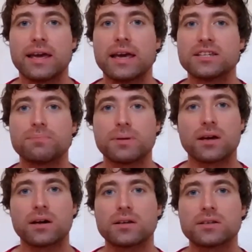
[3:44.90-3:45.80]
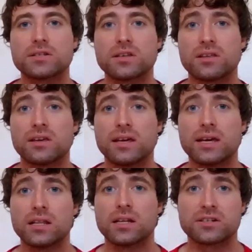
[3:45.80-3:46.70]
Is it because the
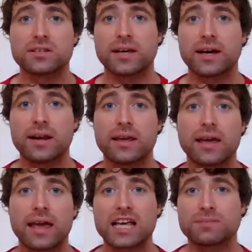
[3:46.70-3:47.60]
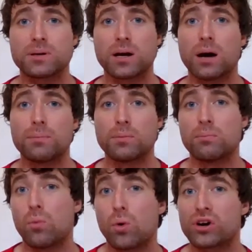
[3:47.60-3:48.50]
English society has become
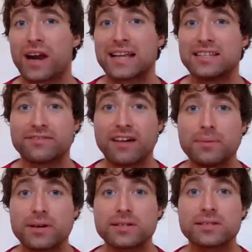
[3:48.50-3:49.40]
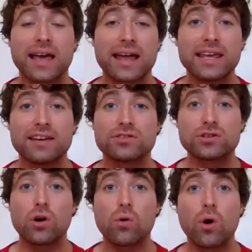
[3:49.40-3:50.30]
more anti-feminist? And if
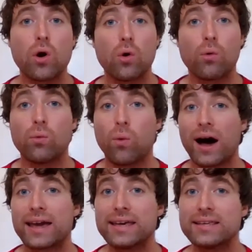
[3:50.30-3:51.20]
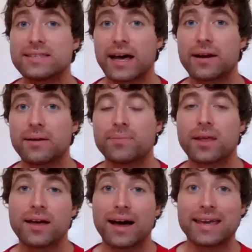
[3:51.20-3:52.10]
so, well, why is that?
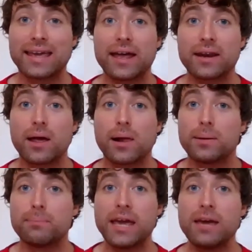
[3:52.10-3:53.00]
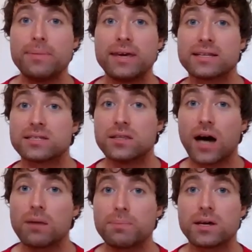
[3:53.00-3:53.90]
Again, maybe it's
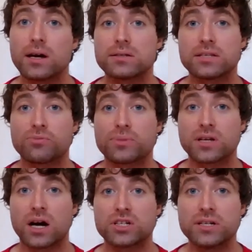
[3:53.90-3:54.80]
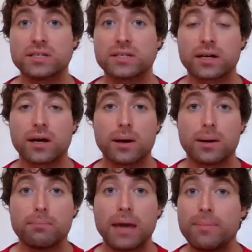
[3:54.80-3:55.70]
not because they're misogynistic.
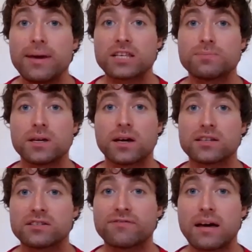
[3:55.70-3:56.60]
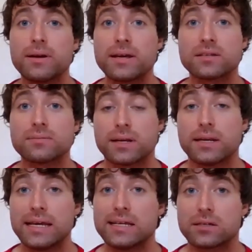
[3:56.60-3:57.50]
Maybe it's because feminism
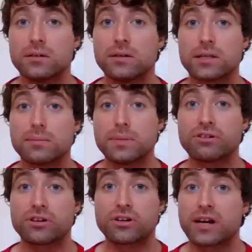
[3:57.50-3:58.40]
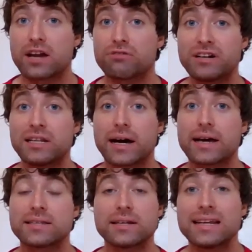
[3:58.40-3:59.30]
needs to look in the mirror and
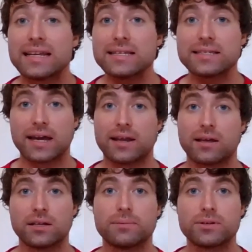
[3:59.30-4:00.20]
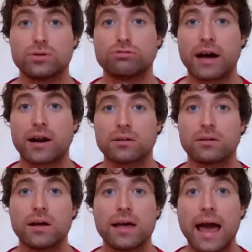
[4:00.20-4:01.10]
realize that it is getting a little bit too
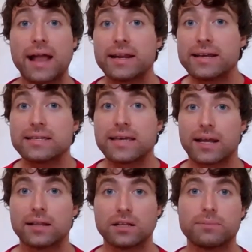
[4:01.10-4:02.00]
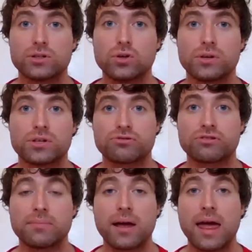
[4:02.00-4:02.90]
radical and it is getting a little bit too
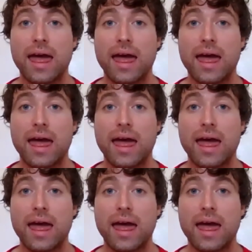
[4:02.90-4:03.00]
extreme.